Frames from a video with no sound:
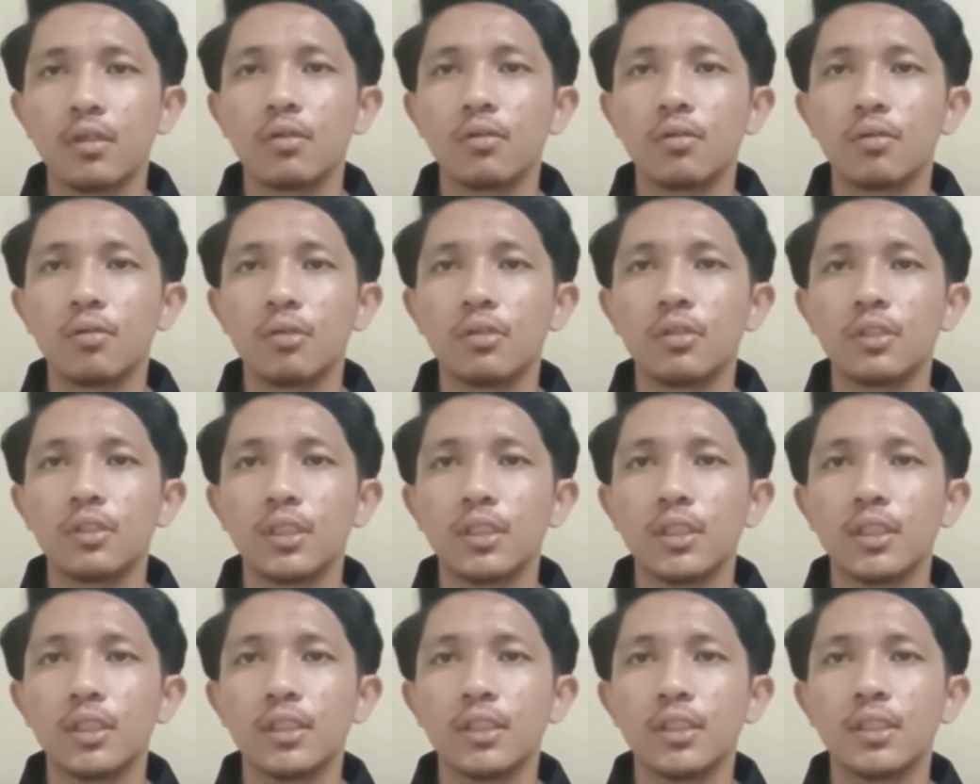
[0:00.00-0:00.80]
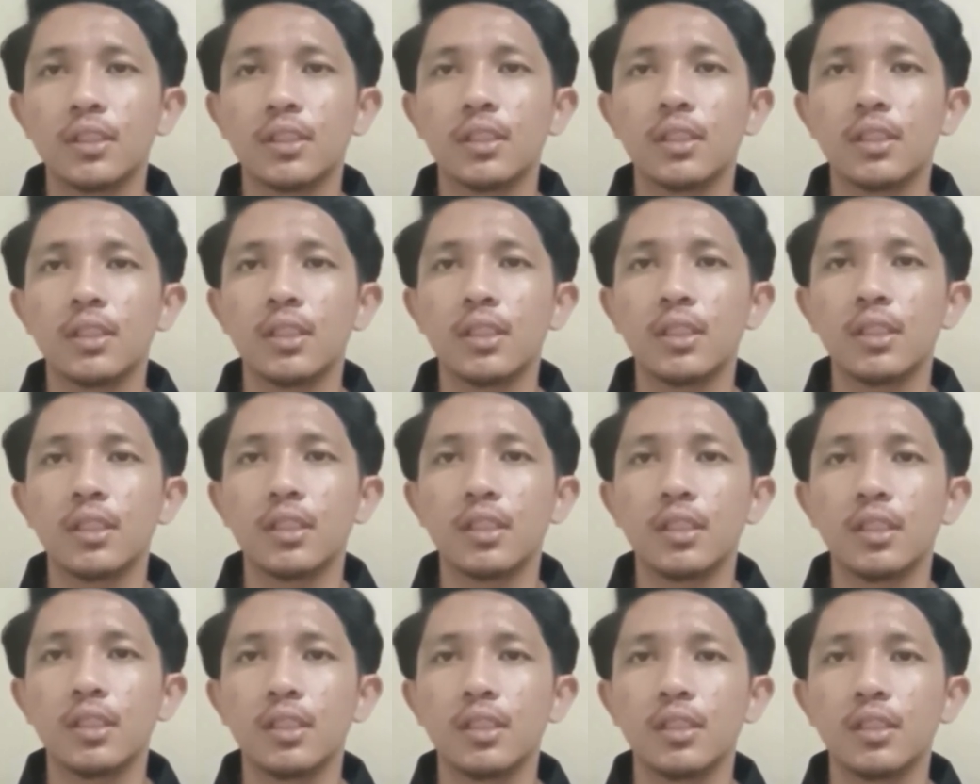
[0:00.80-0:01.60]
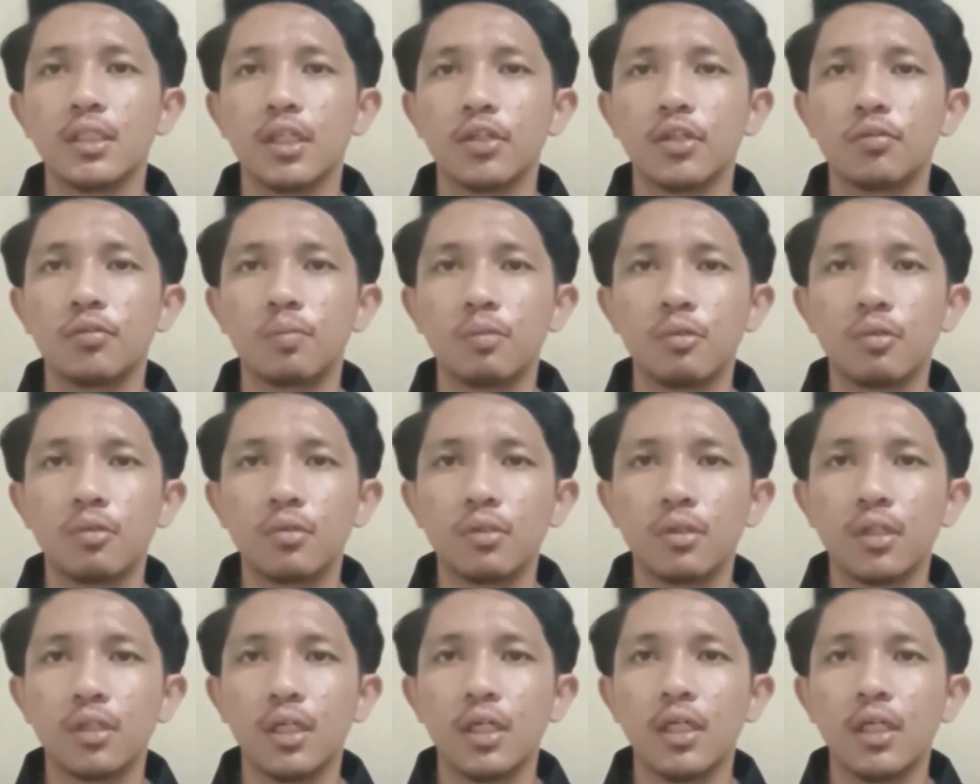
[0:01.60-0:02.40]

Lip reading: Don't just read the textbook.